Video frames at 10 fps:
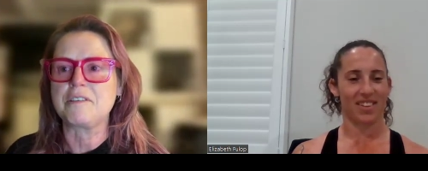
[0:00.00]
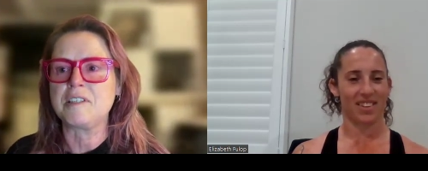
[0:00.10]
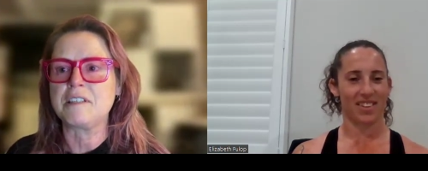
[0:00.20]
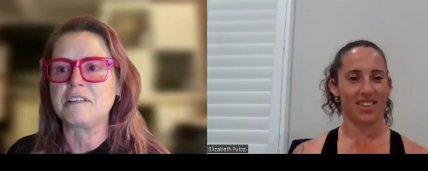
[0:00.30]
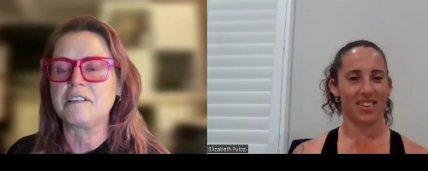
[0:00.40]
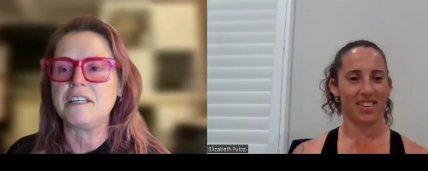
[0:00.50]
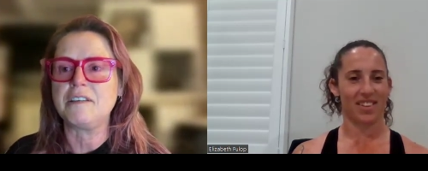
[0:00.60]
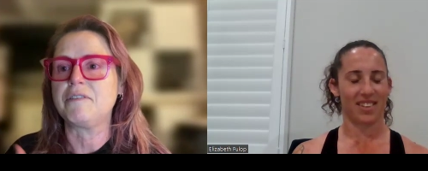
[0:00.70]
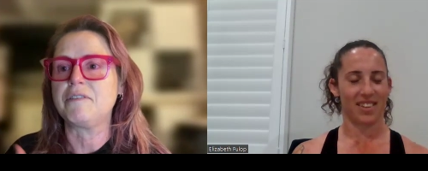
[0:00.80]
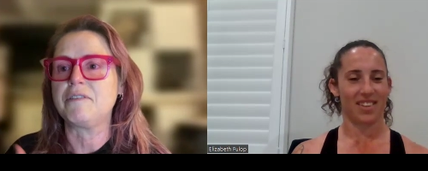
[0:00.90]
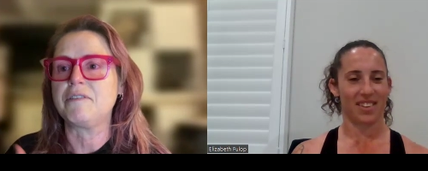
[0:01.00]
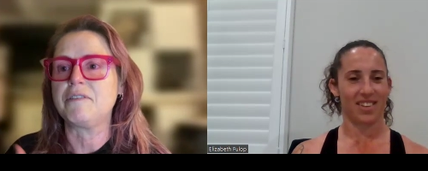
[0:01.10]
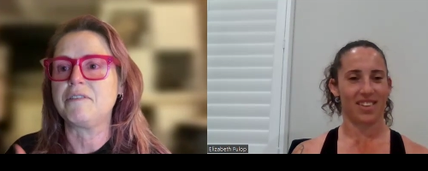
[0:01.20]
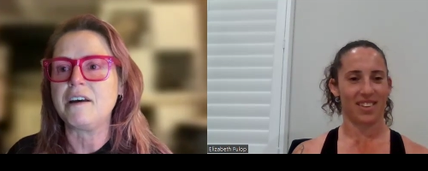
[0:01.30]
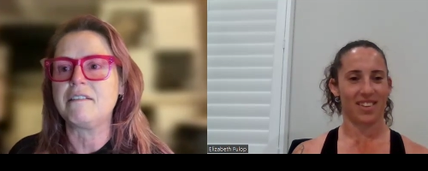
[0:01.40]
Speaker 1: physically feeling
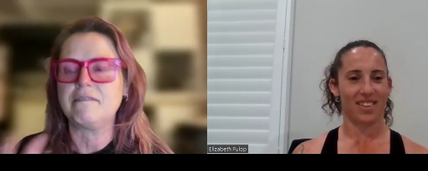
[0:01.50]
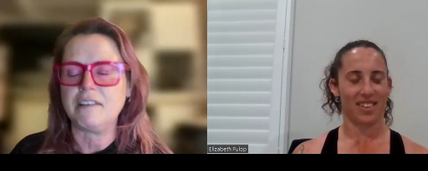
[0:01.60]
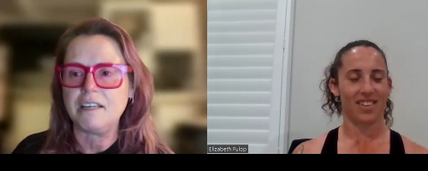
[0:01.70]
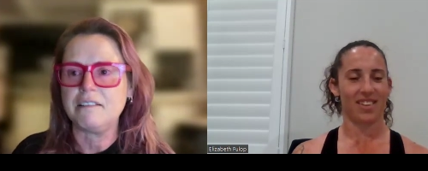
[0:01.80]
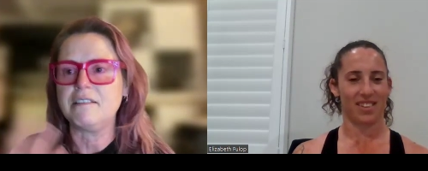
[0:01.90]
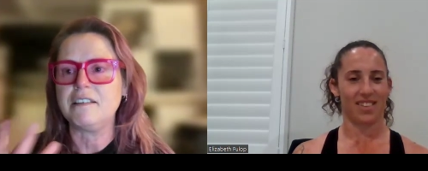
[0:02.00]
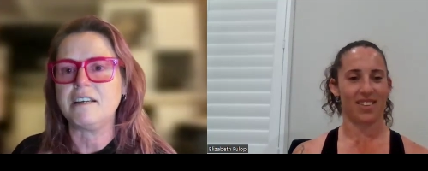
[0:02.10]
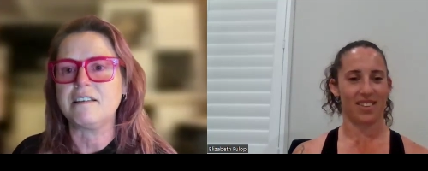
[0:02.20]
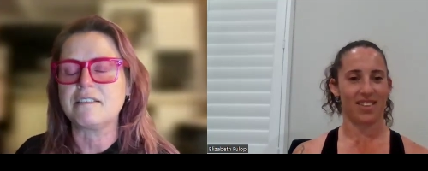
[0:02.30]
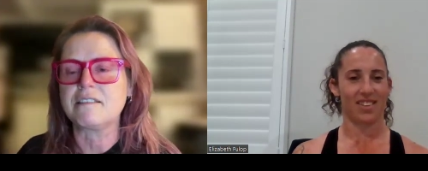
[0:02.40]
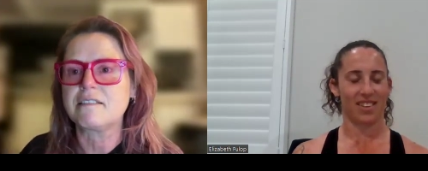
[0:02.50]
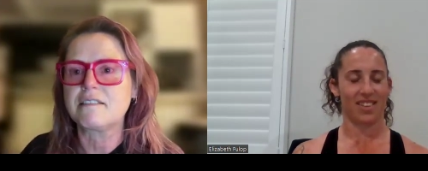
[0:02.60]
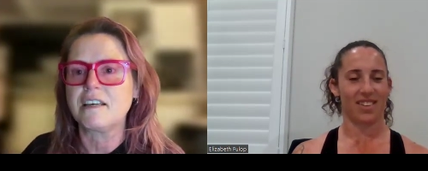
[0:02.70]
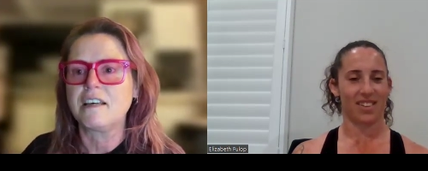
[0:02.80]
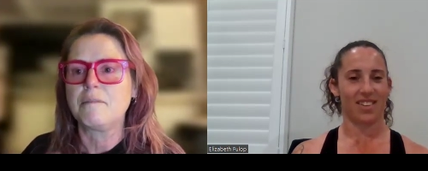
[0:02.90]
better and yeah it
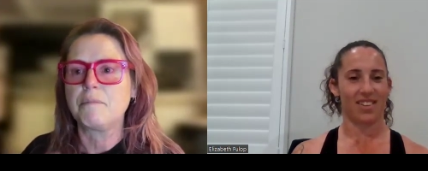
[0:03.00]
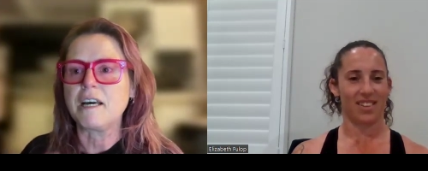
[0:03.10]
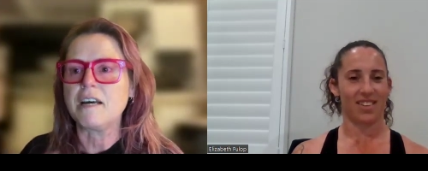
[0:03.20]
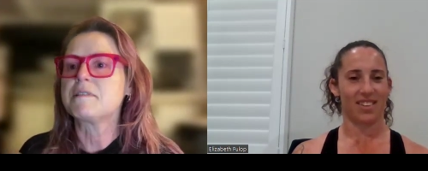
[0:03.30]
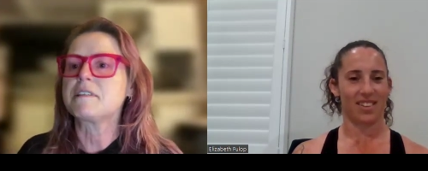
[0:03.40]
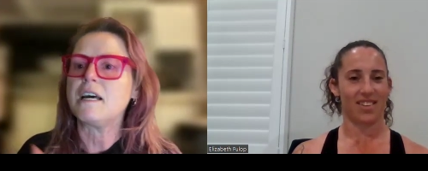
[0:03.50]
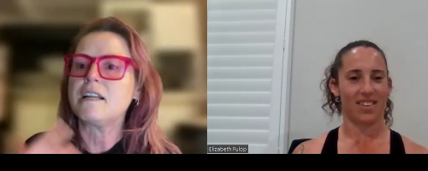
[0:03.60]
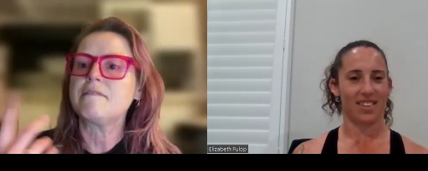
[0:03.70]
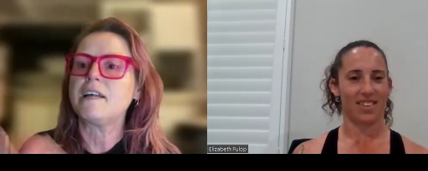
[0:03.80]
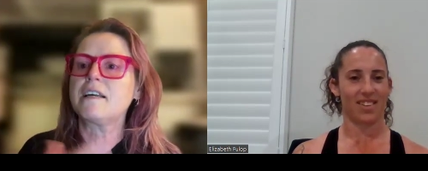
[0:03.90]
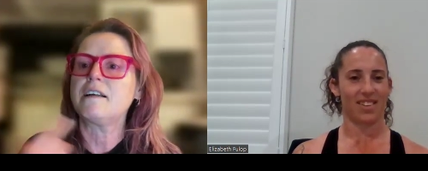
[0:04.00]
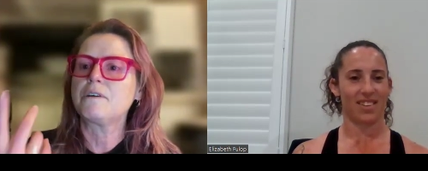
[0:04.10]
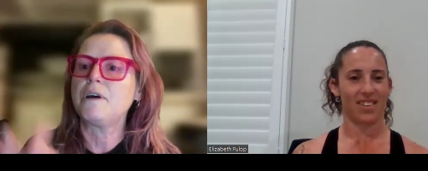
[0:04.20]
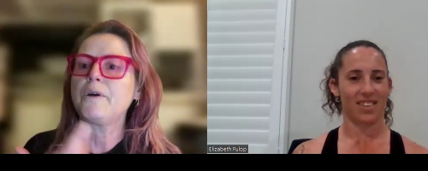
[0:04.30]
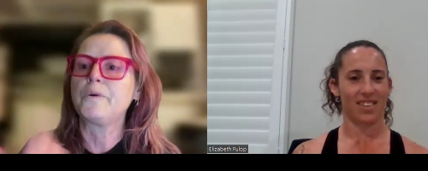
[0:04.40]
just becomes kind of like a,
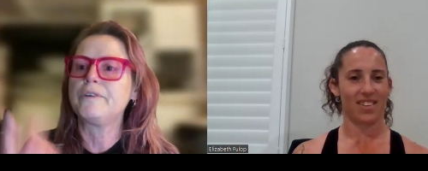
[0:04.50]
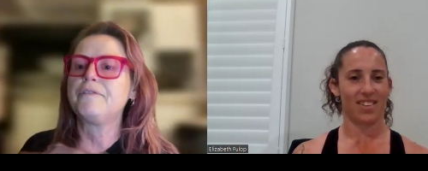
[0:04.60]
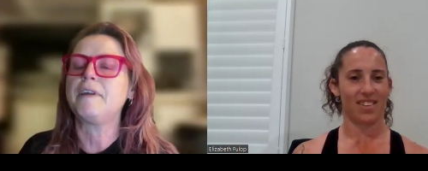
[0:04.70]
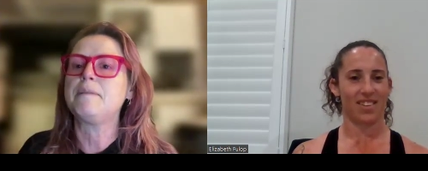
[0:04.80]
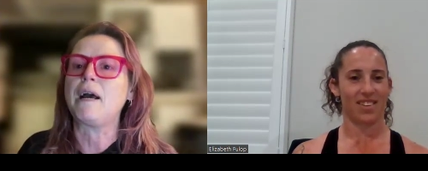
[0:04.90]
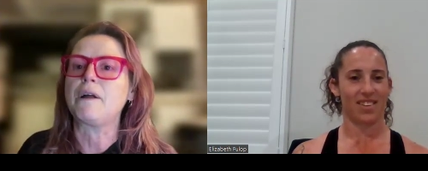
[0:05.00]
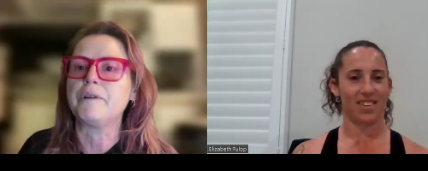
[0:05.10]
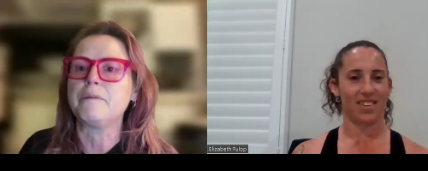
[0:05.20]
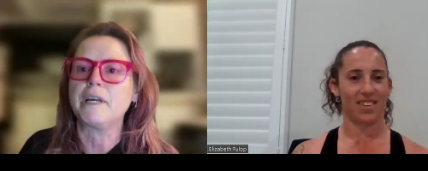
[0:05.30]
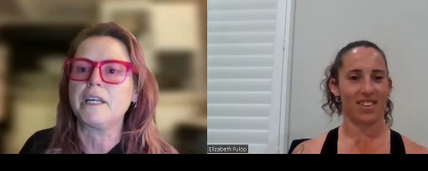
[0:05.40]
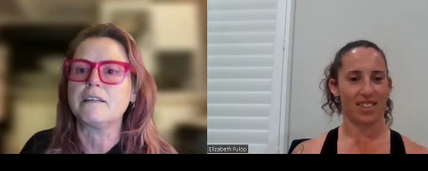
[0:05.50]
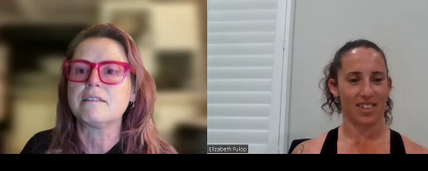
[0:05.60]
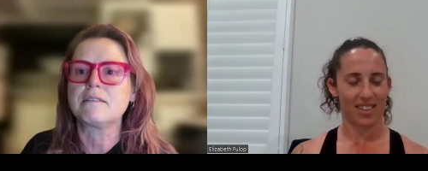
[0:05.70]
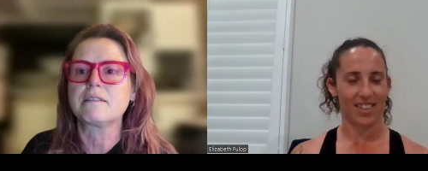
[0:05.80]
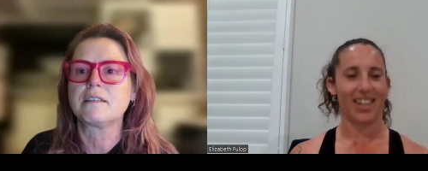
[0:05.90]
a good feedback loop i
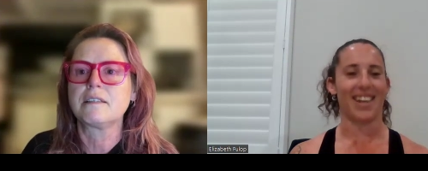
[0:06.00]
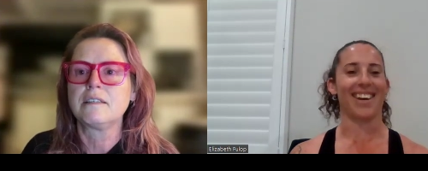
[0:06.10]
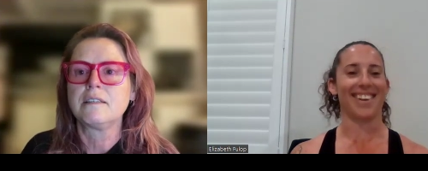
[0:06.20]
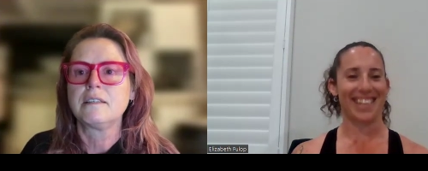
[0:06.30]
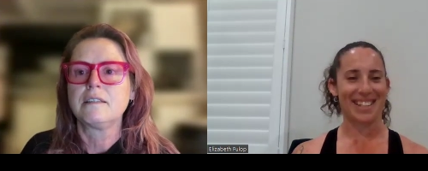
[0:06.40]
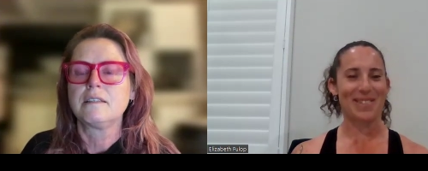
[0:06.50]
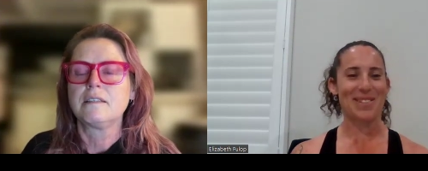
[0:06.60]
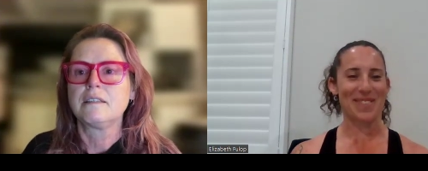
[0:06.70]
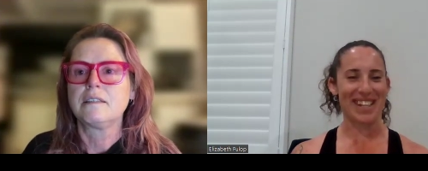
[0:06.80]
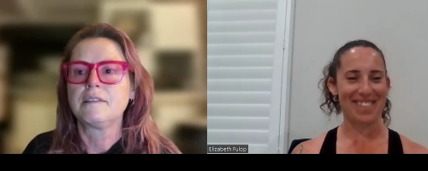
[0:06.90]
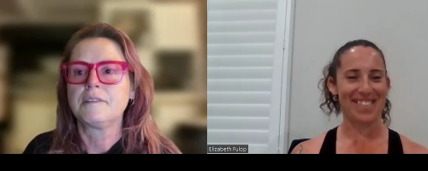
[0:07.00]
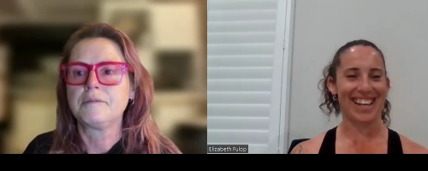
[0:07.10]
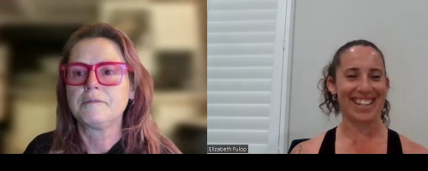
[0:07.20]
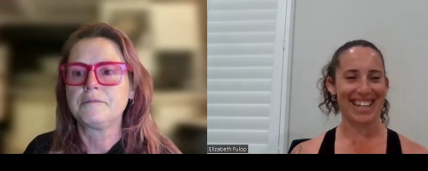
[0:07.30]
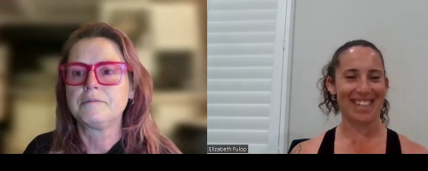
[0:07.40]
guess
Speaker 2: yeah that's awesome i love
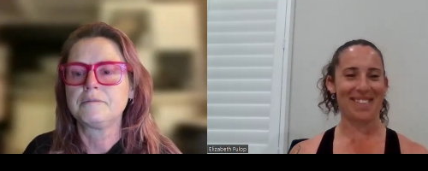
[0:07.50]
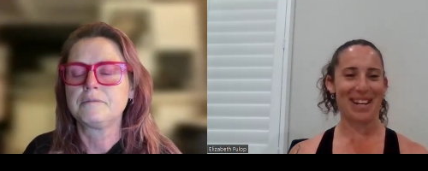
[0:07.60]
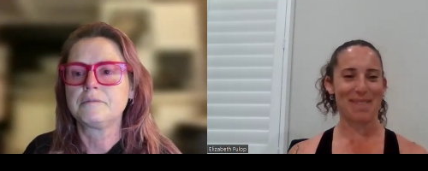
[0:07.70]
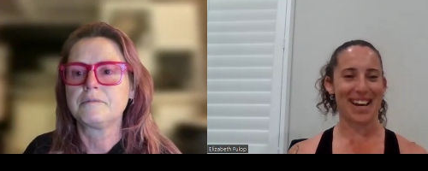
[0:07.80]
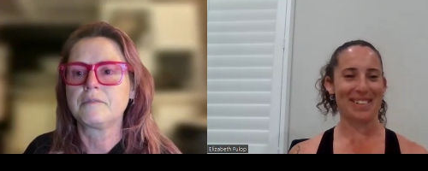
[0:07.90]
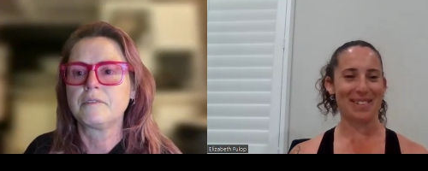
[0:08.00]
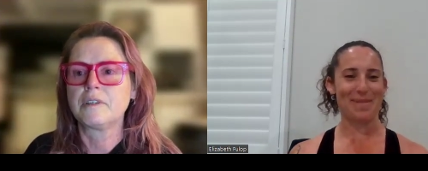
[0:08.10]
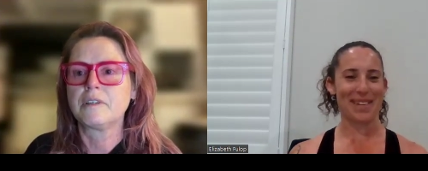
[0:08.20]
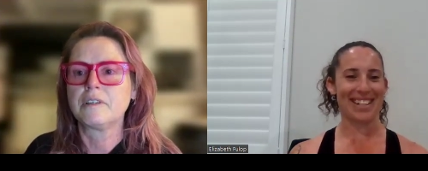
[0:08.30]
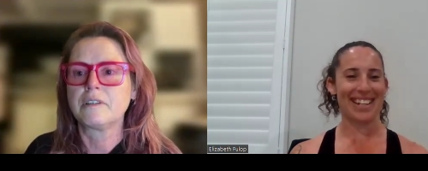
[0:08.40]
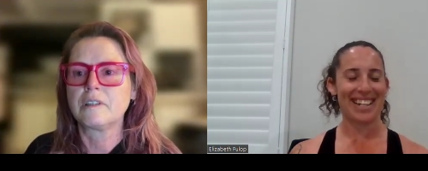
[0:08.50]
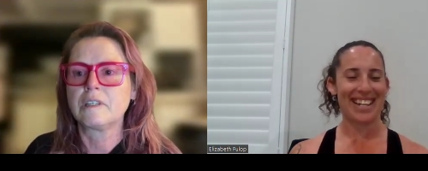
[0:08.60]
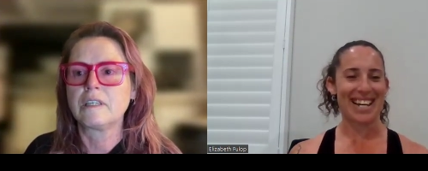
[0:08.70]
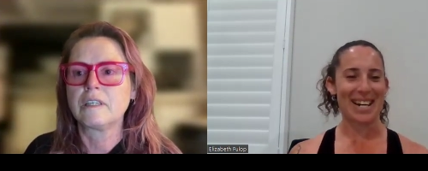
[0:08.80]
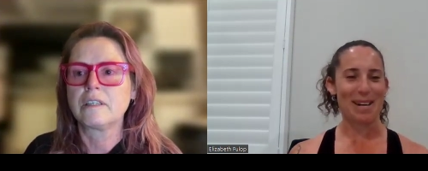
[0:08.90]
that that feedback loop and
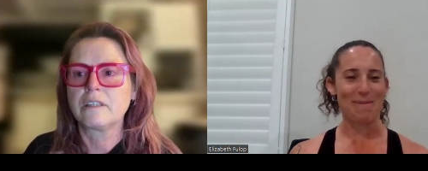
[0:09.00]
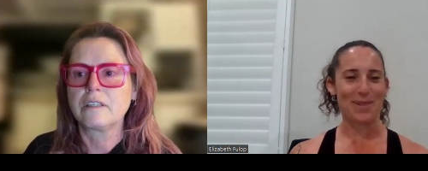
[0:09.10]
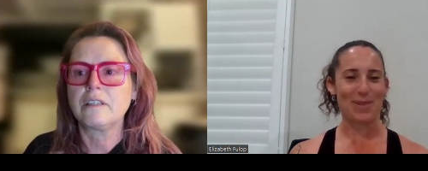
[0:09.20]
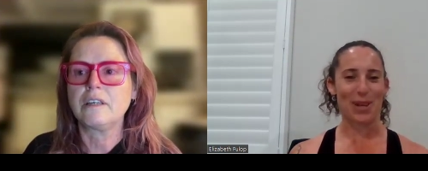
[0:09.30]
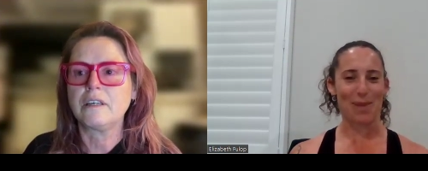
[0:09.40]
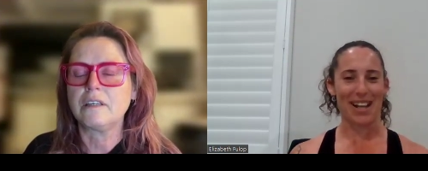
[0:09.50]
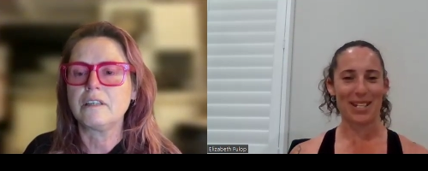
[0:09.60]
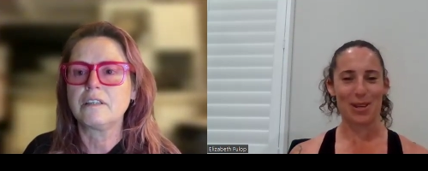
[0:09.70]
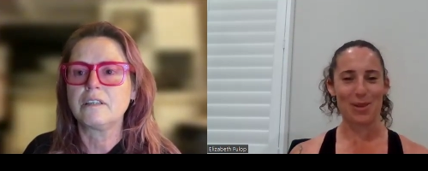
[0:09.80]
um so yeah.